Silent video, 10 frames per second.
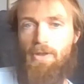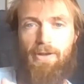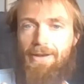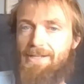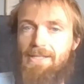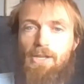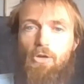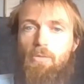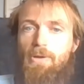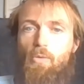then the next day you
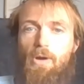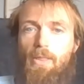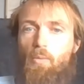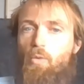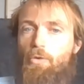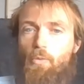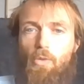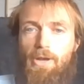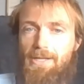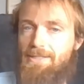could be going to get the water, or
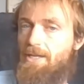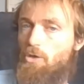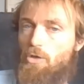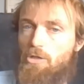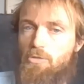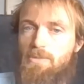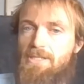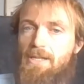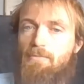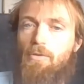the next day you could just be
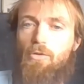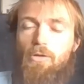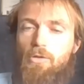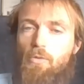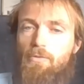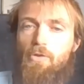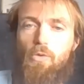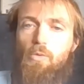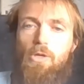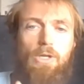sitting around doing the
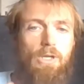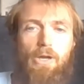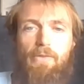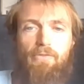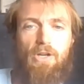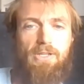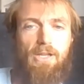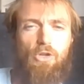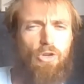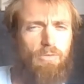food, and the third day
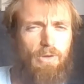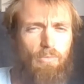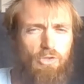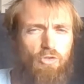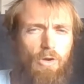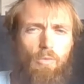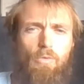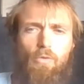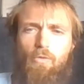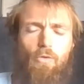you could be on patrol,
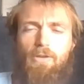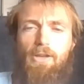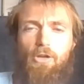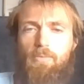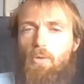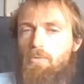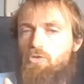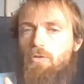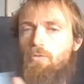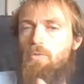or fourth day you could be on
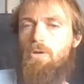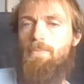patrol